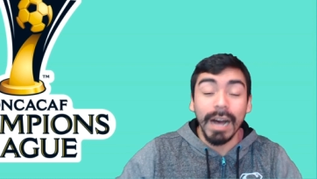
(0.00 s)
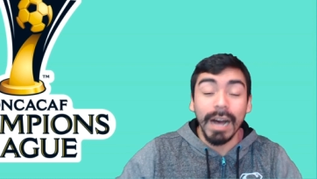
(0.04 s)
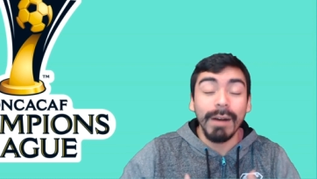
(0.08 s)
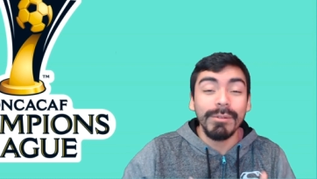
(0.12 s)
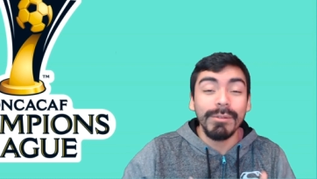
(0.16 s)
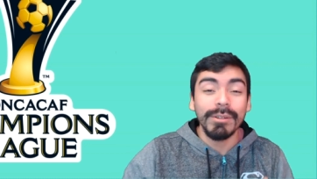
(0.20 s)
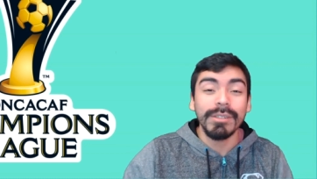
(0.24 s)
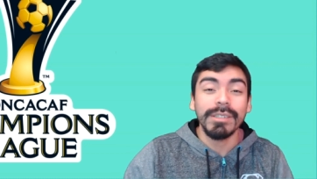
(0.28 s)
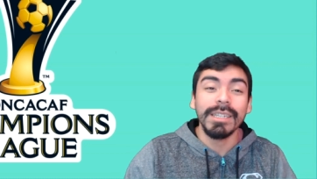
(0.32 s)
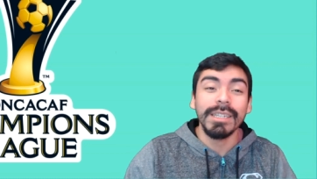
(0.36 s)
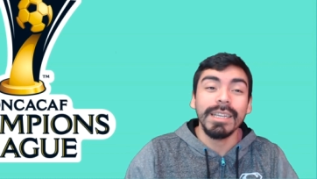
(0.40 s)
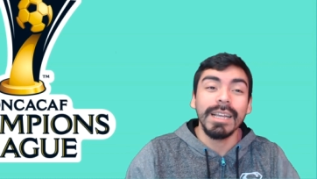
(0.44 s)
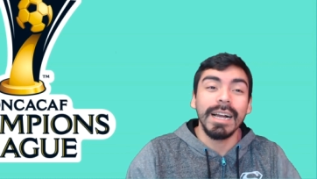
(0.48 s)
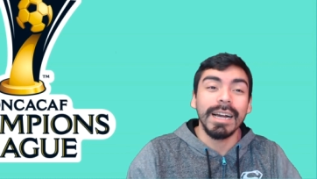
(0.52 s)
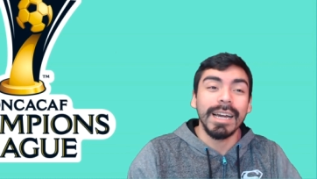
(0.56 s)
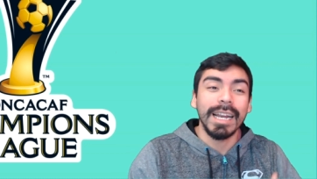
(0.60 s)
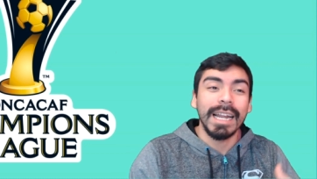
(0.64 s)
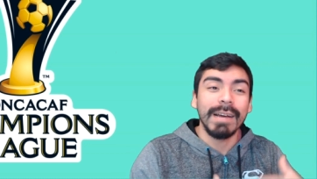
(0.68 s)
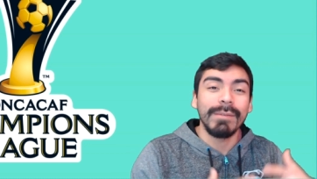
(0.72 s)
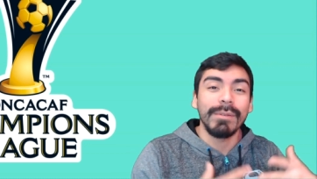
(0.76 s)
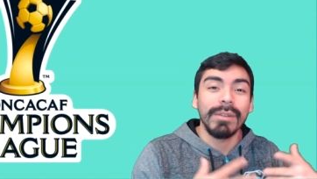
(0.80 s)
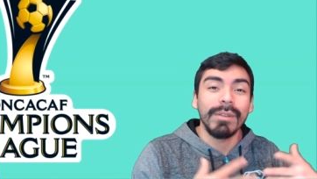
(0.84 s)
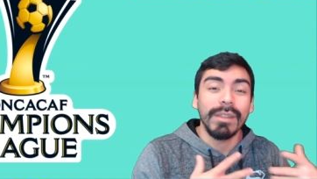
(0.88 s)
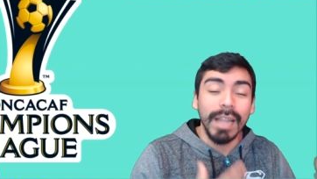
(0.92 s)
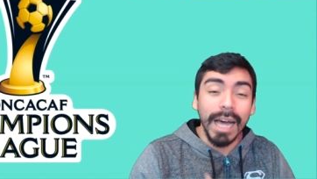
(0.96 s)
obviously I'm
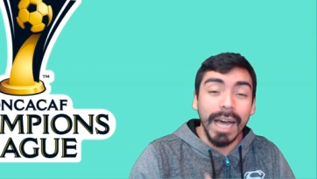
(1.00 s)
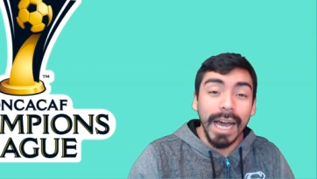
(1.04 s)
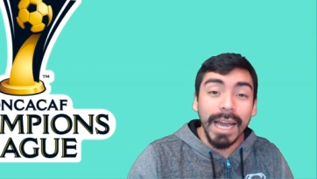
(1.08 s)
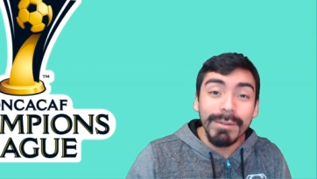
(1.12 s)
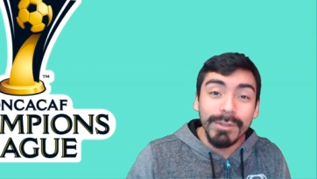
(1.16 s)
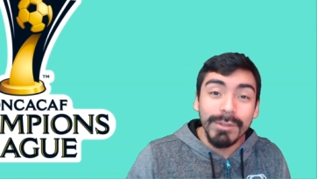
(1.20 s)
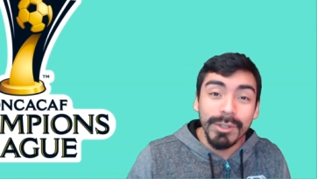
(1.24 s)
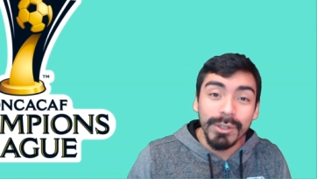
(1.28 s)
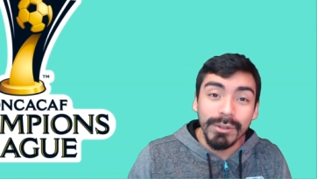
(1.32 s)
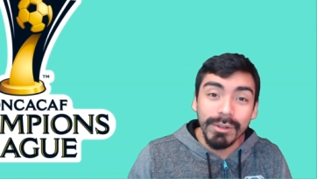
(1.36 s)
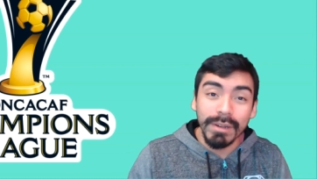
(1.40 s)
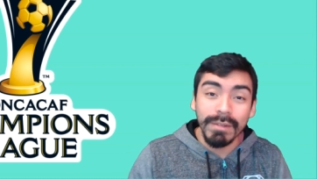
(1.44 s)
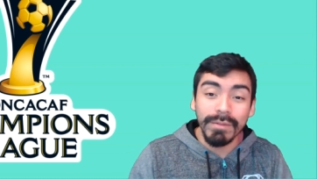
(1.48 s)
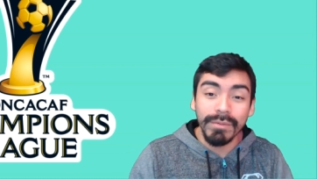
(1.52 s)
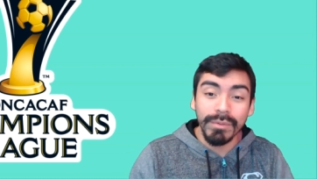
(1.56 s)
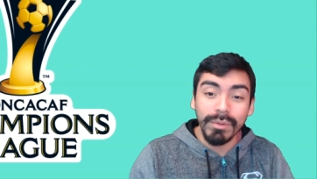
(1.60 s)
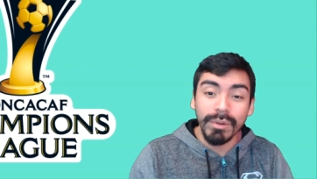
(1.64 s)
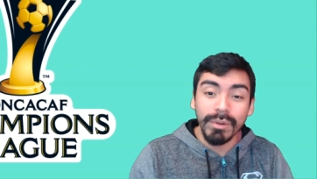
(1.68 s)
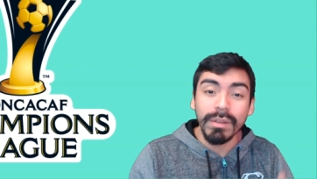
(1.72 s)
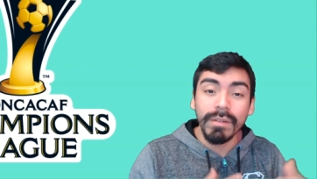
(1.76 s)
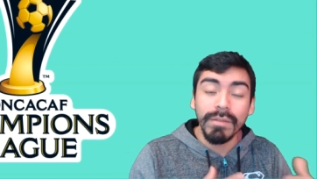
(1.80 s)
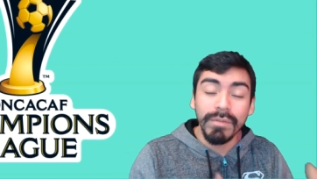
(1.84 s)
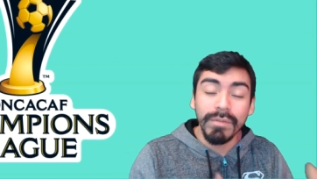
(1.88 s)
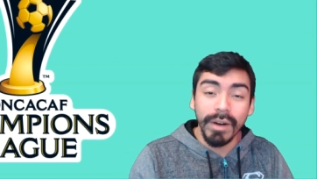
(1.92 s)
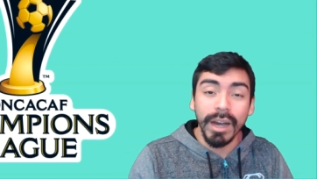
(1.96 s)
gonna have a live stream
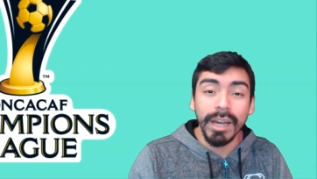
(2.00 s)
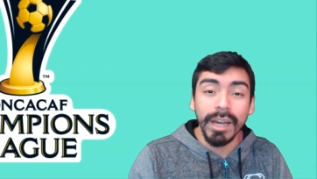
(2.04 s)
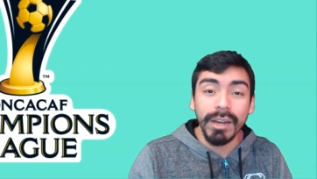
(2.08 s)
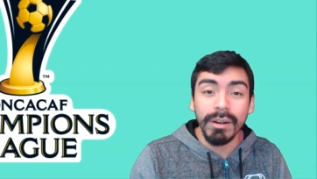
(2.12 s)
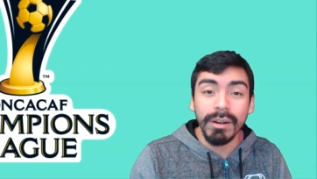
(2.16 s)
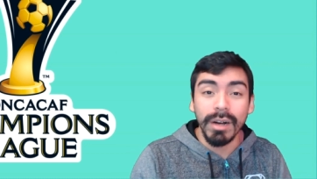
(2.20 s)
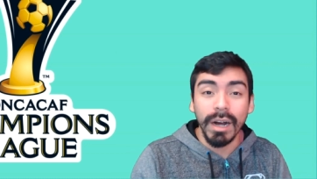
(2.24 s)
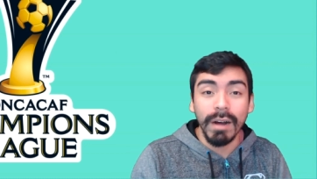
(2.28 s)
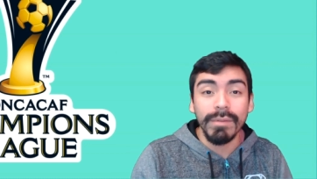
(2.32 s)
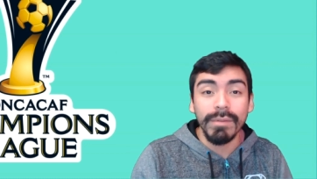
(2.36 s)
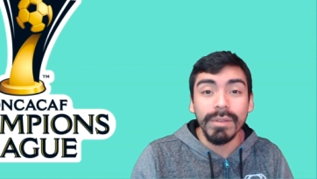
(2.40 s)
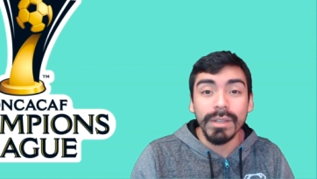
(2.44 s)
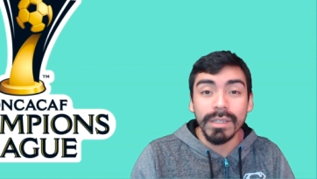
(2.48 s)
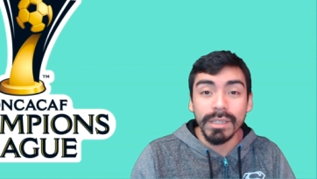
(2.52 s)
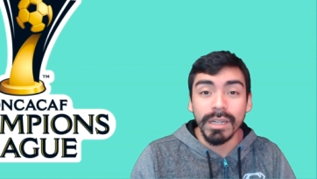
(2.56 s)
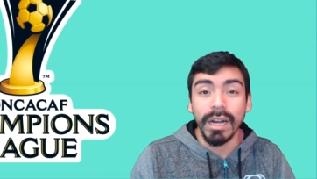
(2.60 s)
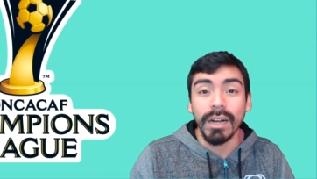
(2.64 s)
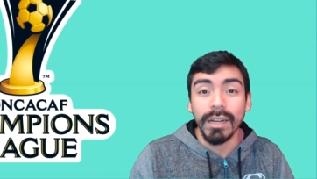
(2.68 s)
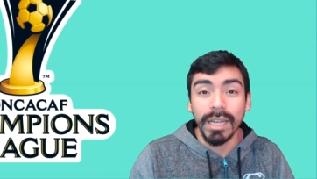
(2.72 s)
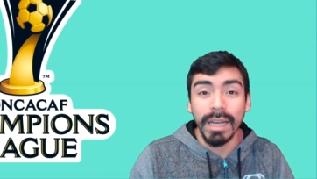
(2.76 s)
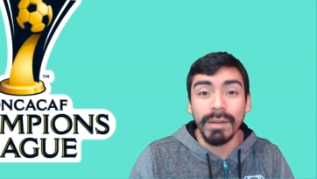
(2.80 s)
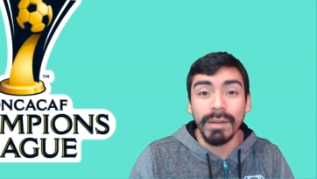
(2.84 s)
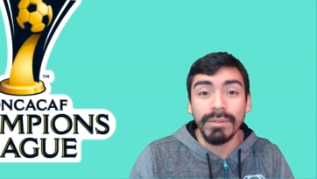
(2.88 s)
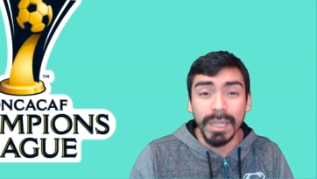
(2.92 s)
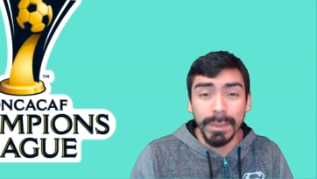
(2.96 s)
for the final of this
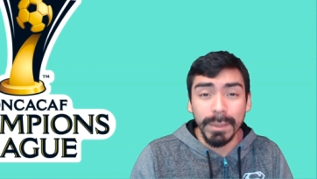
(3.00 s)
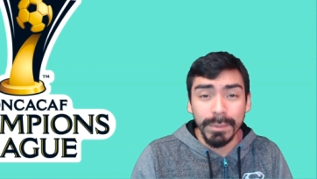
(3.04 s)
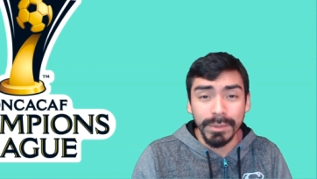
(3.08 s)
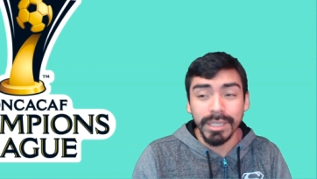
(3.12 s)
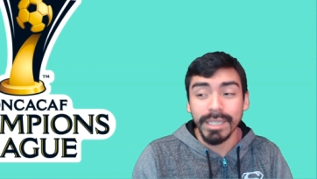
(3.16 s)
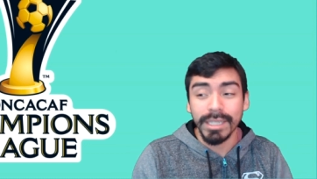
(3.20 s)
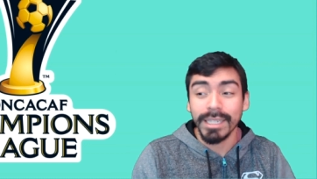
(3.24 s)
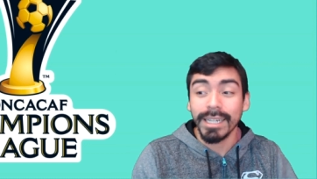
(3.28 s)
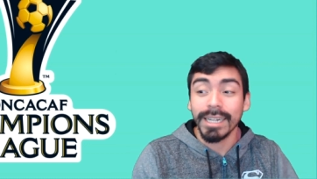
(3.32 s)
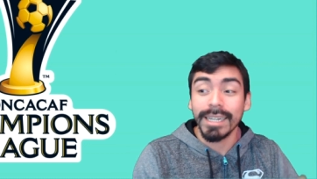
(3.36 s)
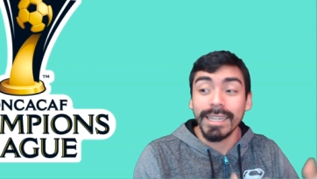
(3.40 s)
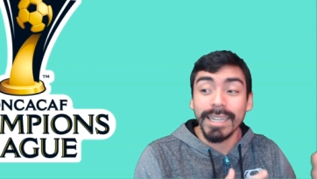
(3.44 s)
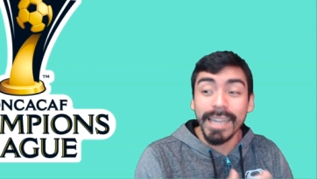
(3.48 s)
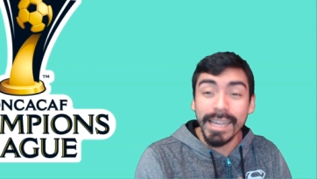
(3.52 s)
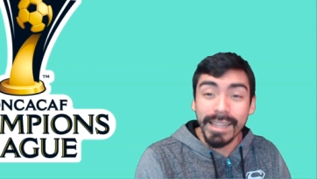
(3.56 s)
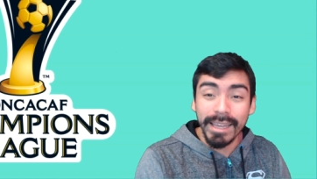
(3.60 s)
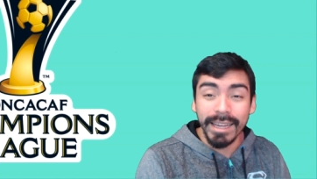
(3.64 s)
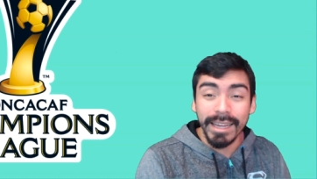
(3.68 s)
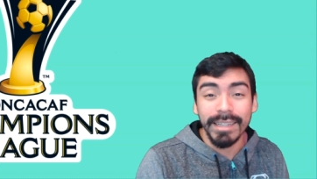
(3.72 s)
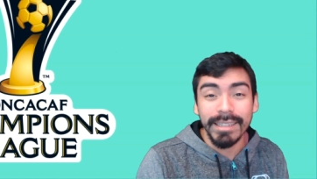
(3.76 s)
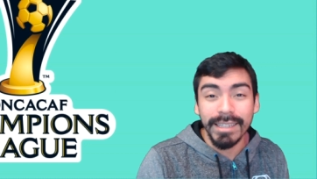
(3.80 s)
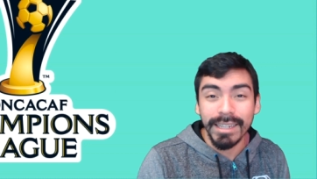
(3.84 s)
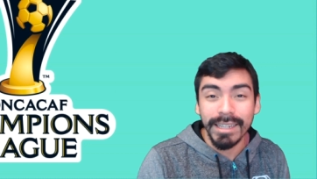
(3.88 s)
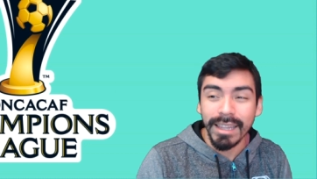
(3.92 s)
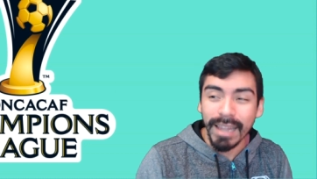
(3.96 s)
Concacaf Champions League again,
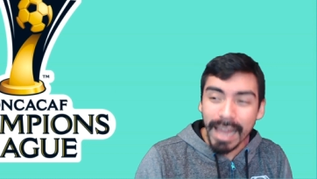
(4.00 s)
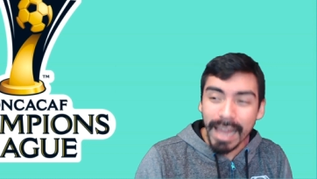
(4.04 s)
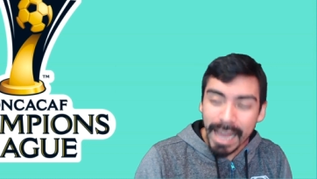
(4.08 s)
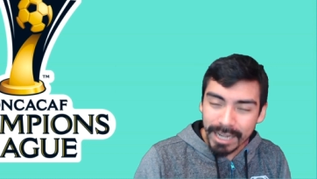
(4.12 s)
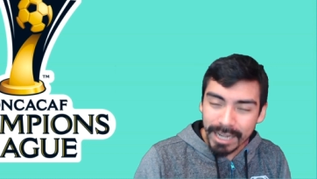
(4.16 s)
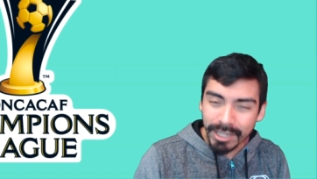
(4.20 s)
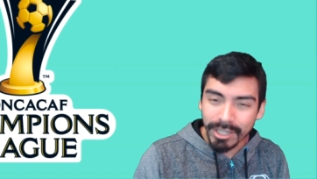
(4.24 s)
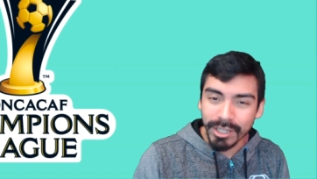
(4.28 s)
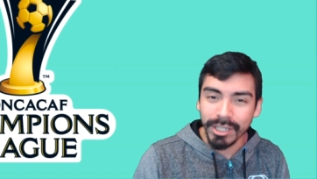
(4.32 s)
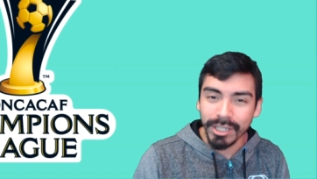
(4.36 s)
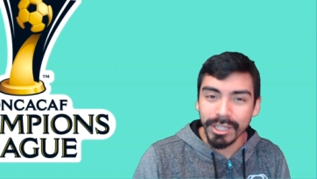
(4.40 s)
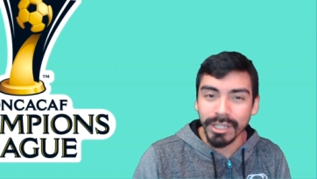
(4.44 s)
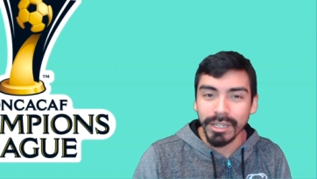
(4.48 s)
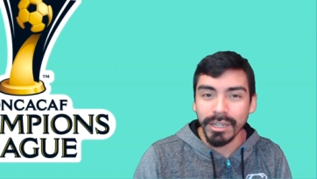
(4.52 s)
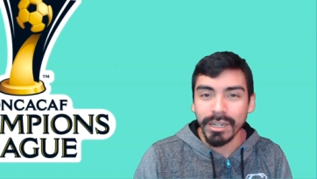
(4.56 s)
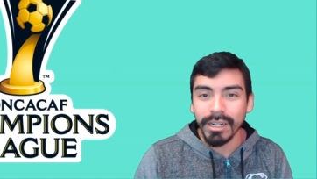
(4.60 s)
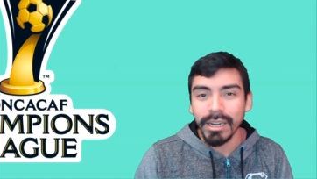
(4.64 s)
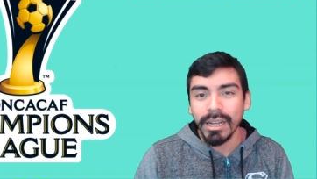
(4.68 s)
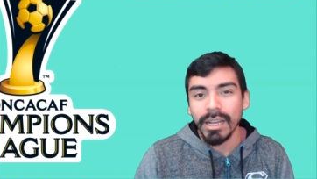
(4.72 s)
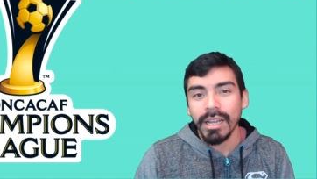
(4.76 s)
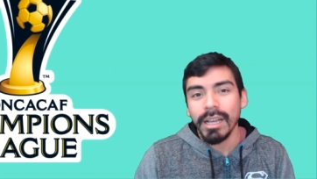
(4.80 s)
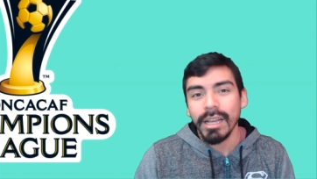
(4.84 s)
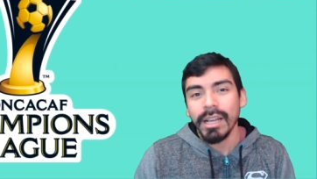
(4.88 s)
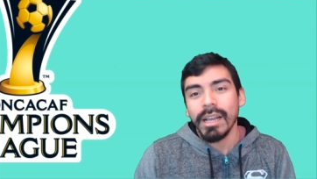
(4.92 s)
like I did last year.